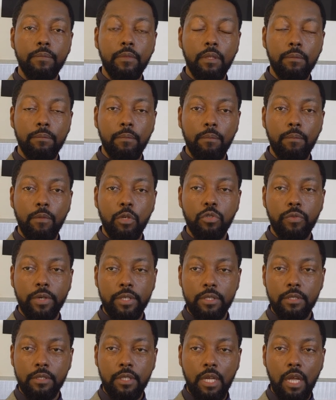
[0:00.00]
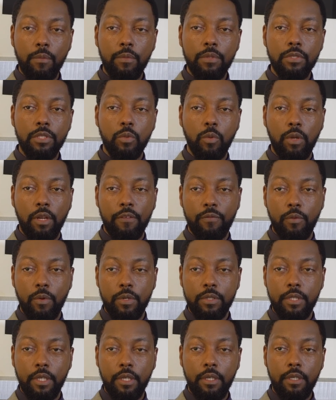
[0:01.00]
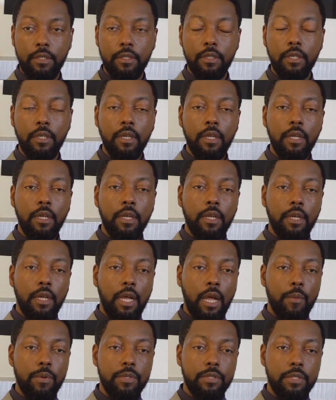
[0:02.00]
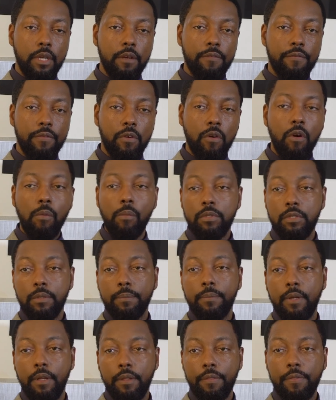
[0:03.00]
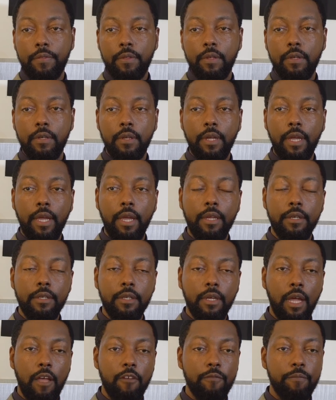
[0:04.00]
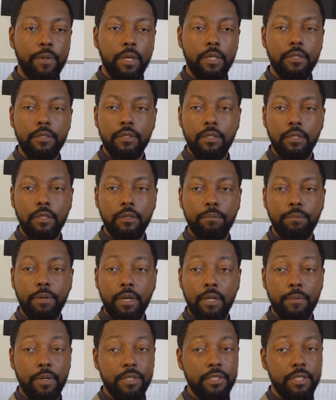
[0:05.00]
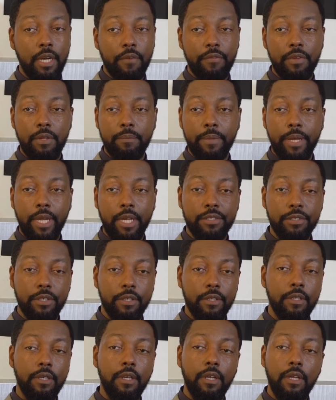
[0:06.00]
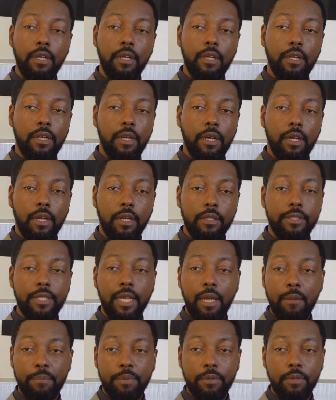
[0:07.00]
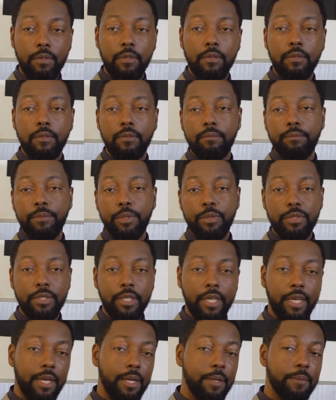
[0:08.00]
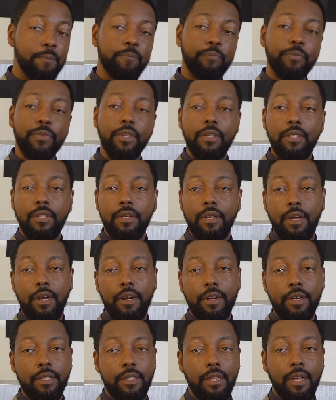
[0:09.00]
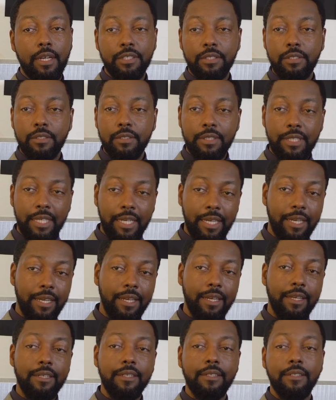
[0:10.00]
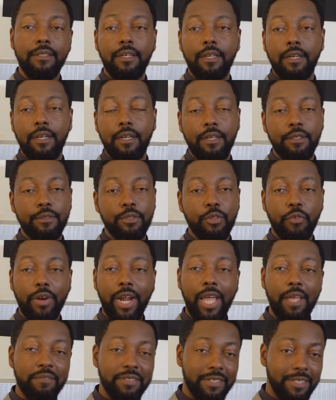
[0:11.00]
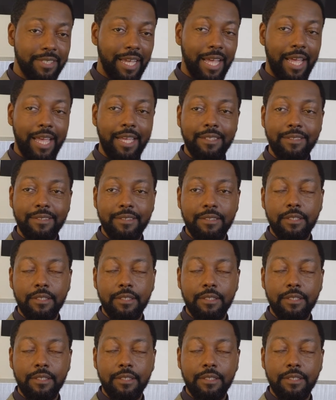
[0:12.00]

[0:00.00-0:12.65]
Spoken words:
The most recent time was 2014. I was there for almost a month, and I've been to pretty much every major temple, museum, archaeological dig, grave site,